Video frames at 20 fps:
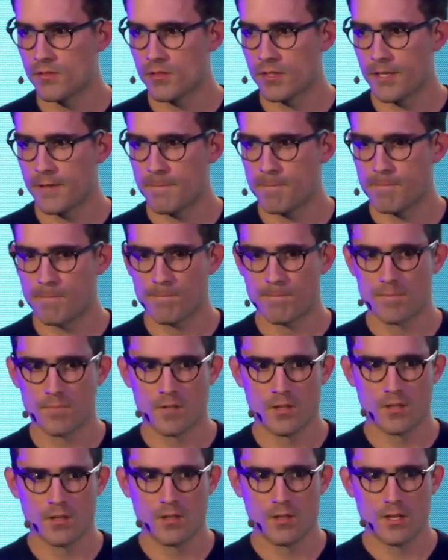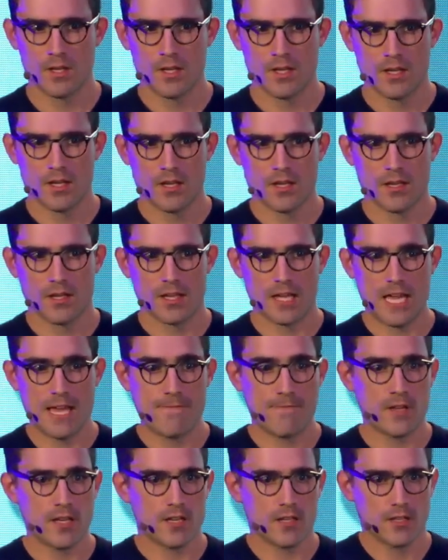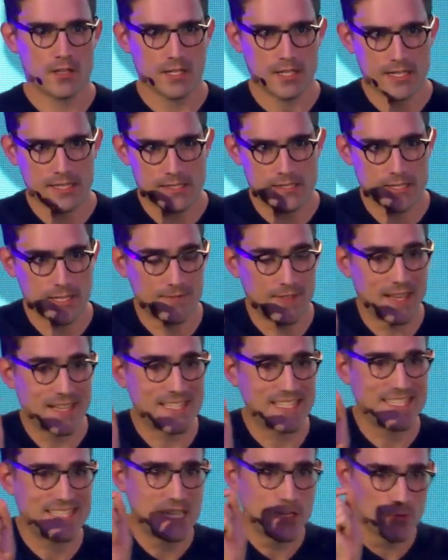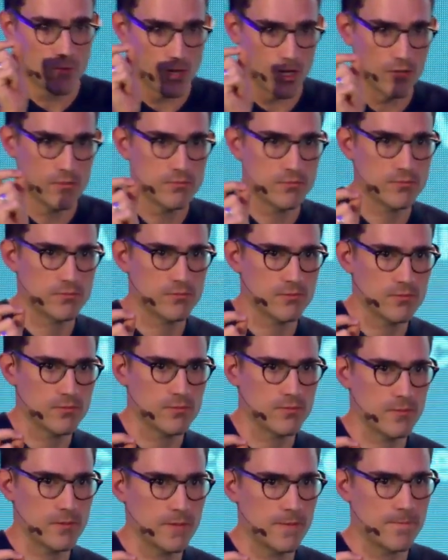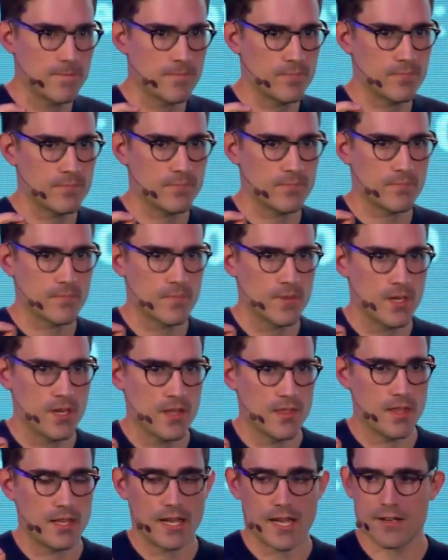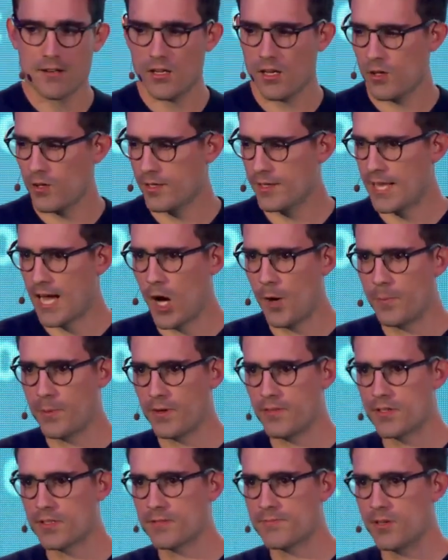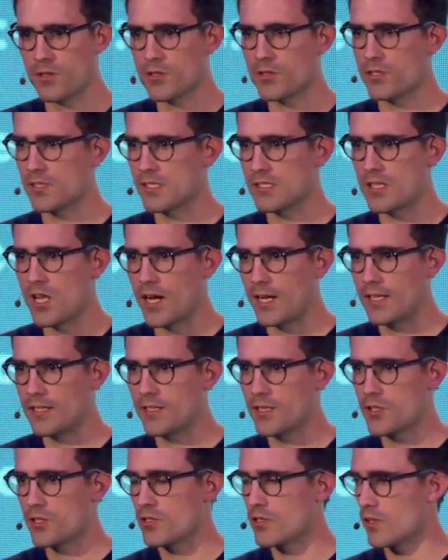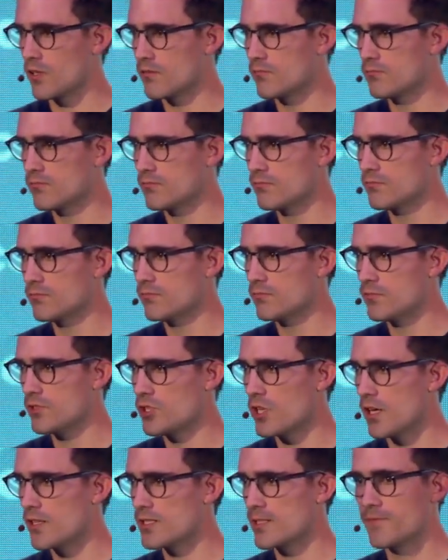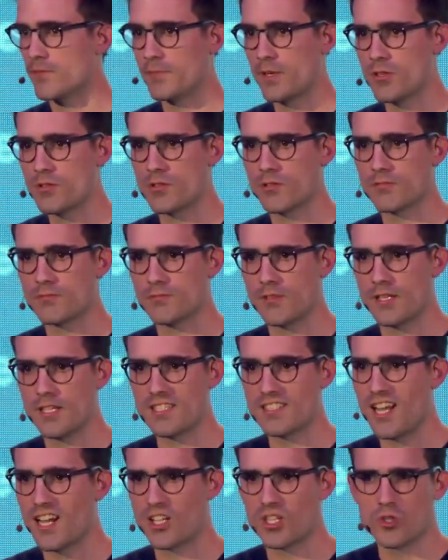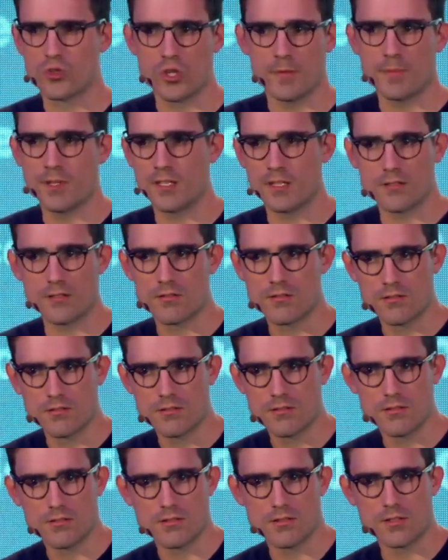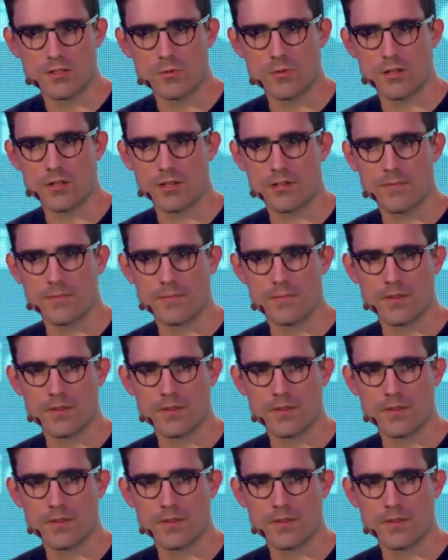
Okay? If that is 0, then I know that the output of this function is not conditioned on John's information. Right? He's not contributing to this query.